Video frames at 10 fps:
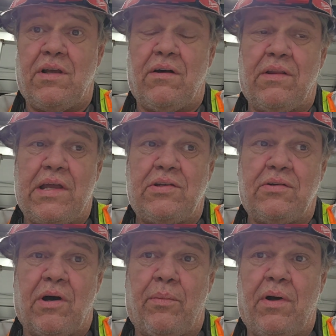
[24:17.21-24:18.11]
You know, they
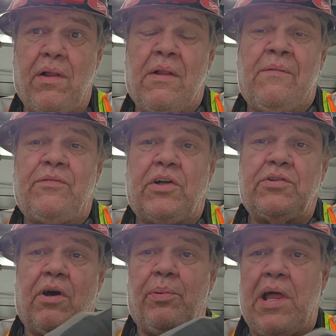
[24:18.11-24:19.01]
do a they'll
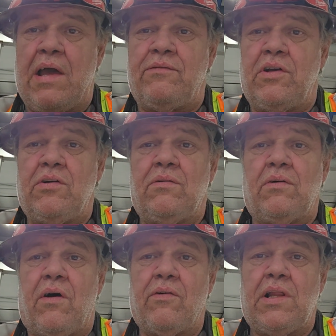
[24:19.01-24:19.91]
do a plan view
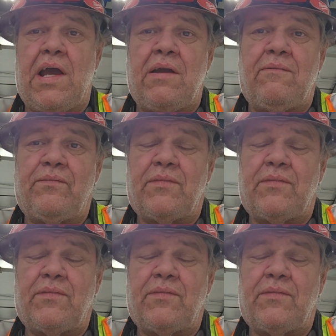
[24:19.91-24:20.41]
overlay